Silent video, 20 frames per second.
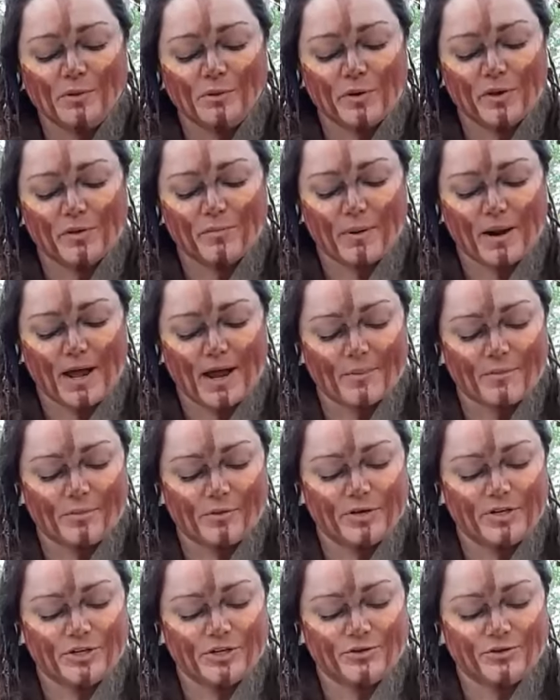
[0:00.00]
with
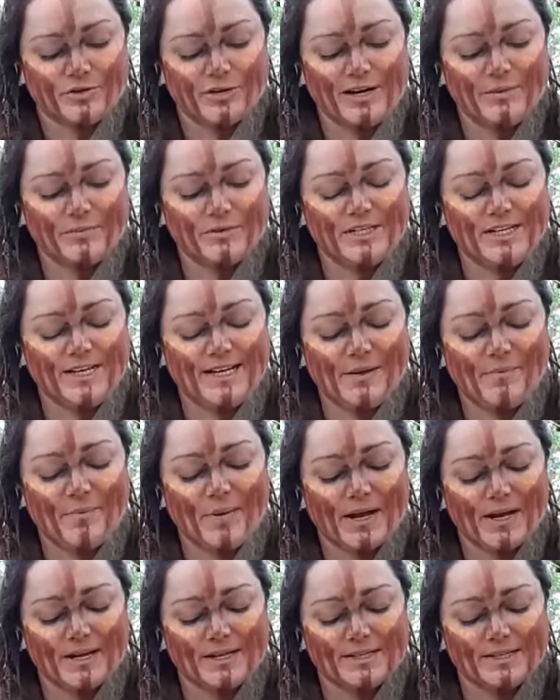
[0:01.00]
blackberry juice, and he was
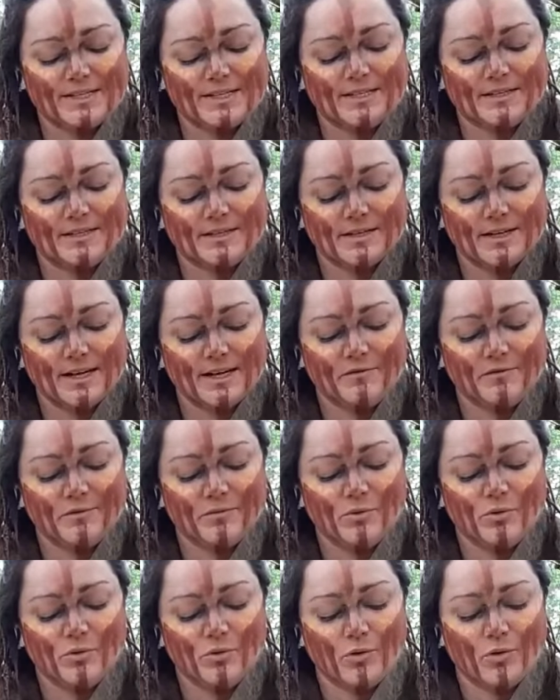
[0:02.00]
yipping insistently for
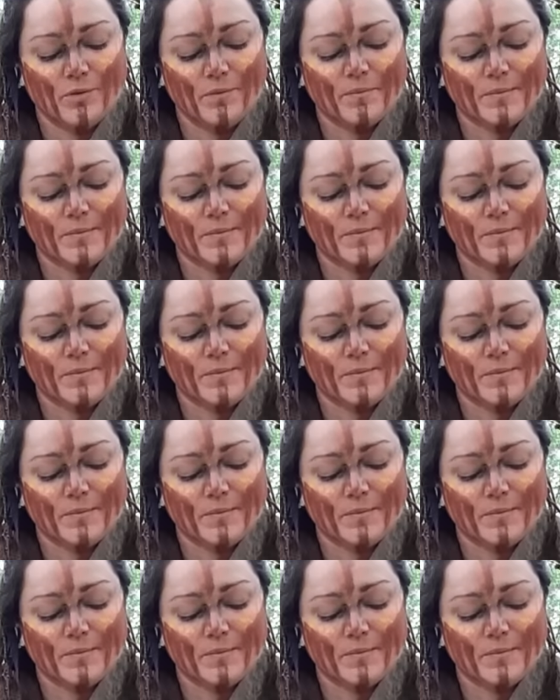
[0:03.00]
more.